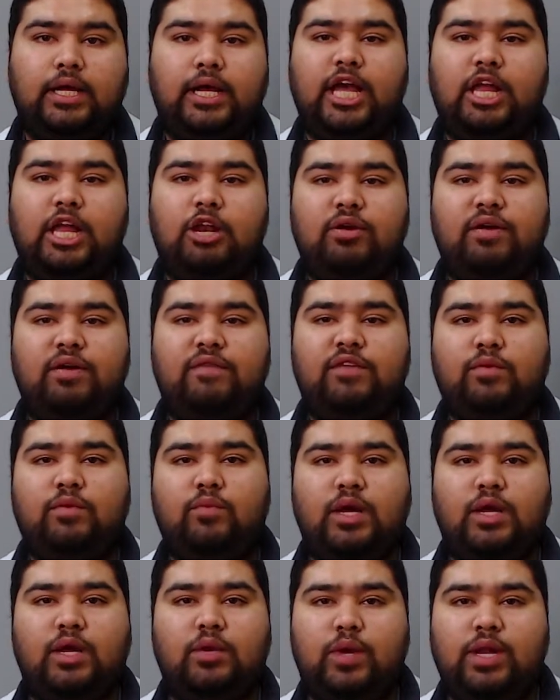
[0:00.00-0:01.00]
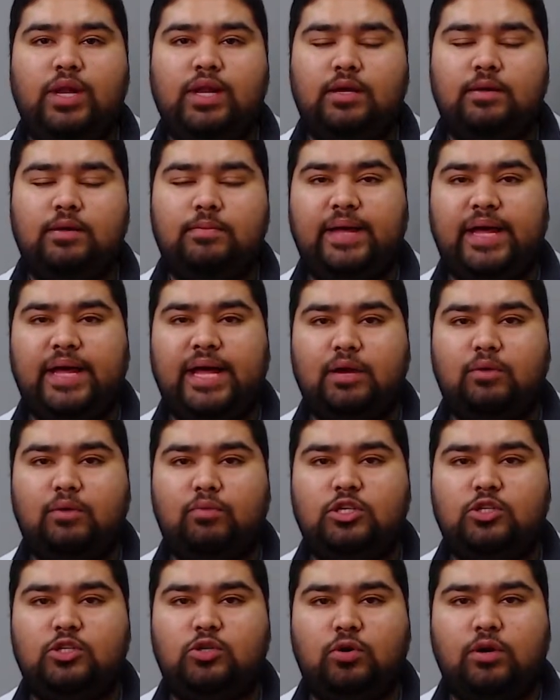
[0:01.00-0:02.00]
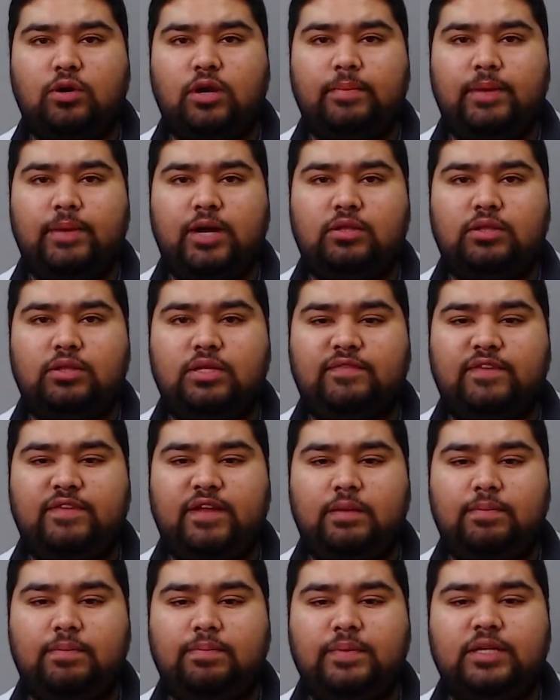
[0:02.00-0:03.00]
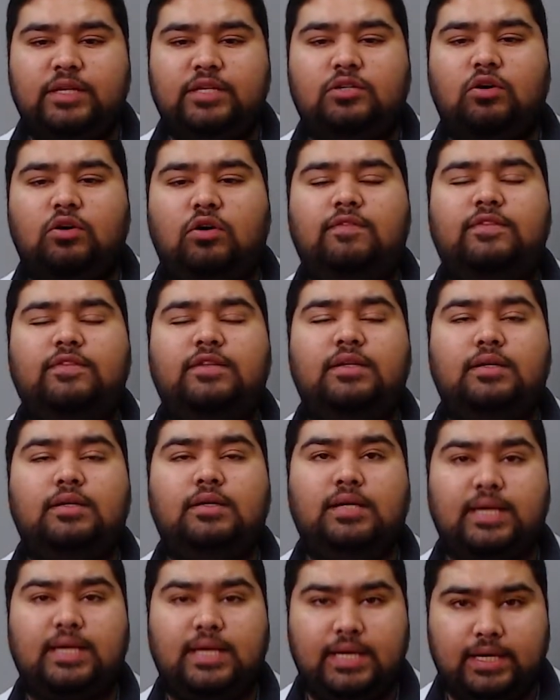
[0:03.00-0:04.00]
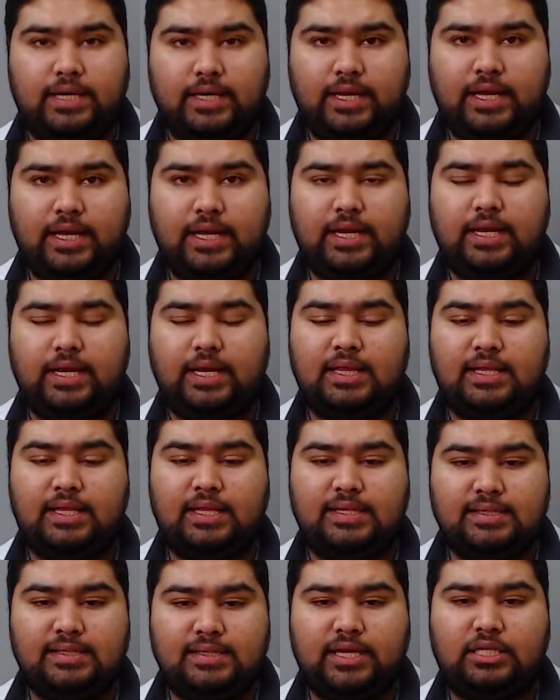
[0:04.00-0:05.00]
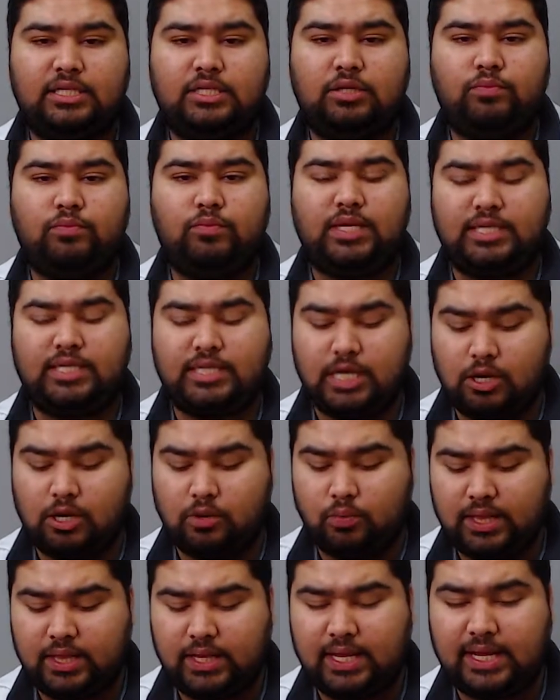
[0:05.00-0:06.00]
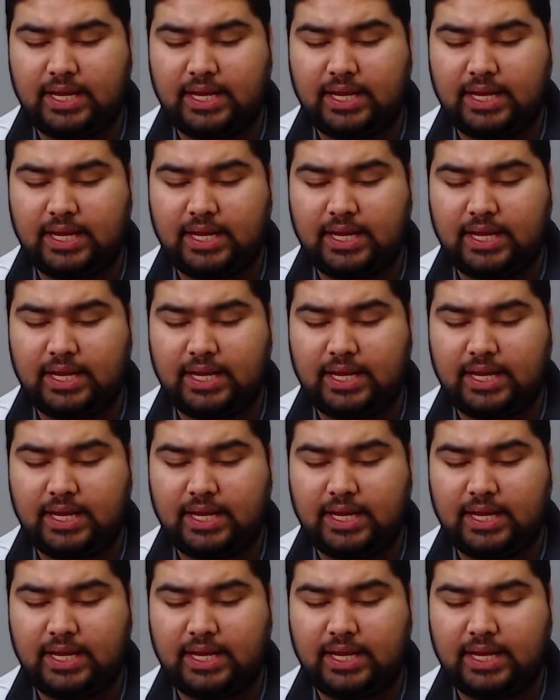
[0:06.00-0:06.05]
Hello everyone, welcome back. We're talking about the development of the ear, and in this section we'll deal with